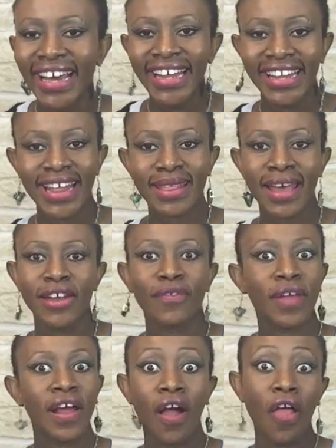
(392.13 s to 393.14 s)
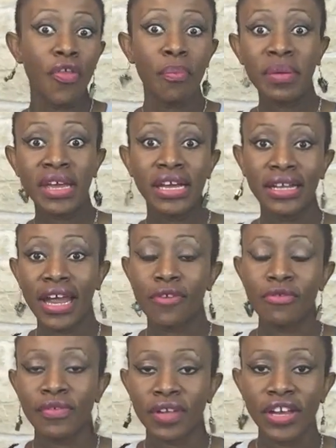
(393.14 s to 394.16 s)
that's kind of, like, the big, like,
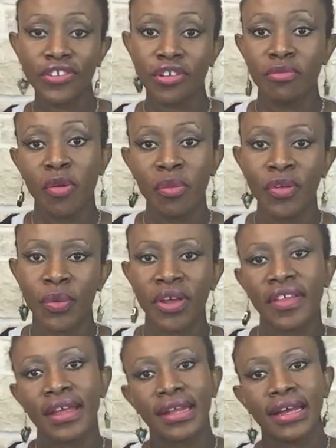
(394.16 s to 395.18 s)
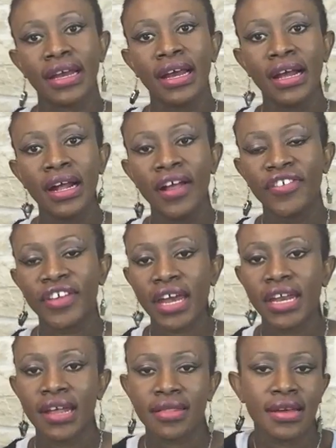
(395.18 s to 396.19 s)
revelation moment where they, like, she
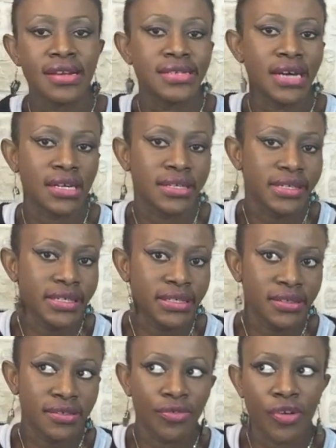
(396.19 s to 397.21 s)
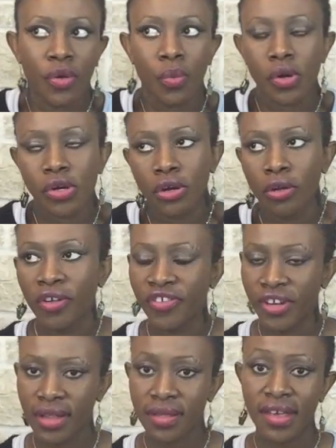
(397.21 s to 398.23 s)
kind of gets inducted into their world and
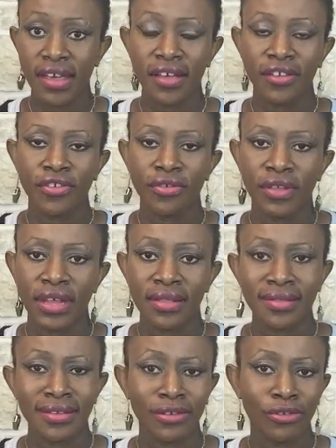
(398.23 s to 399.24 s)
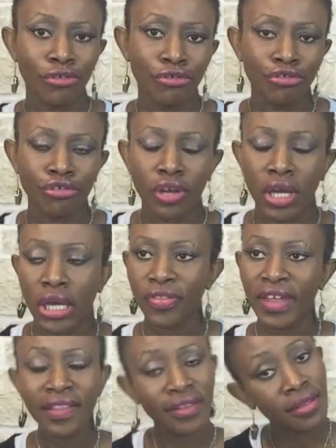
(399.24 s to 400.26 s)
she gets taken to the institution.
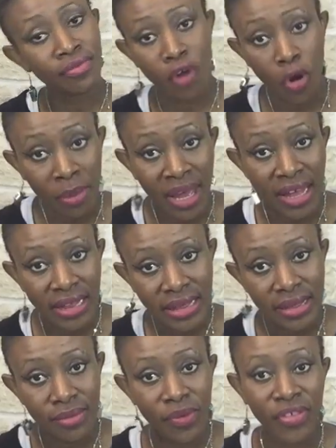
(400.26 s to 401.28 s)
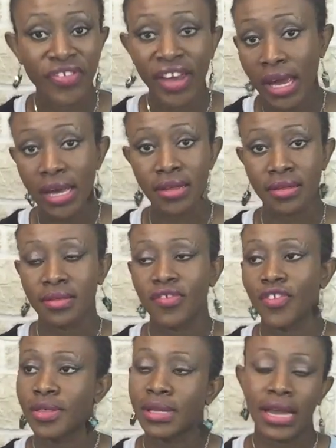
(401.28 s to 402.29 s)
Then this romance with Jace
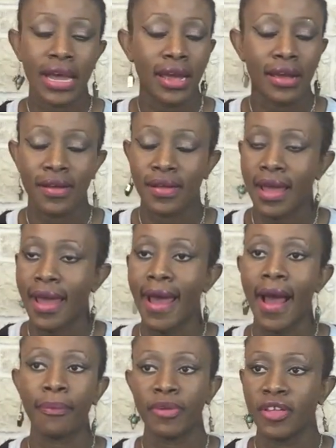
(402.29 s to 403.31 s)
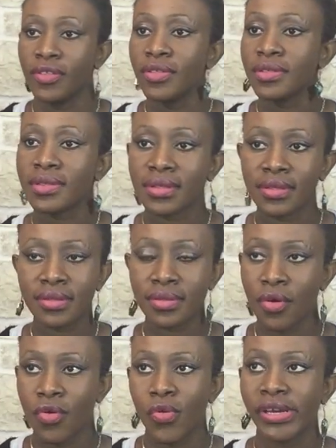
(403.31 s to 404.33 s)
just, like, happens
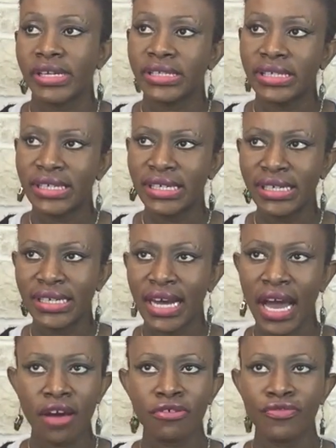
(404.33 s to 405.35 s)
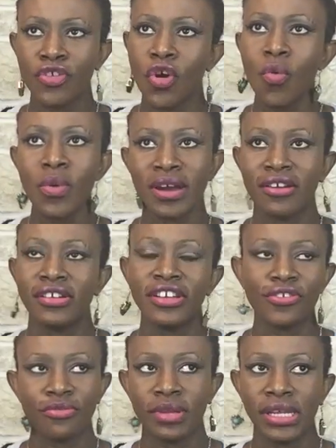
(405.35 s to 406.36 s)
so quickly, out of nowhere,
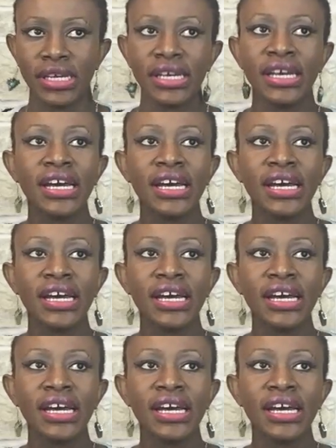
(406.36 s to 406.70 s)
literally.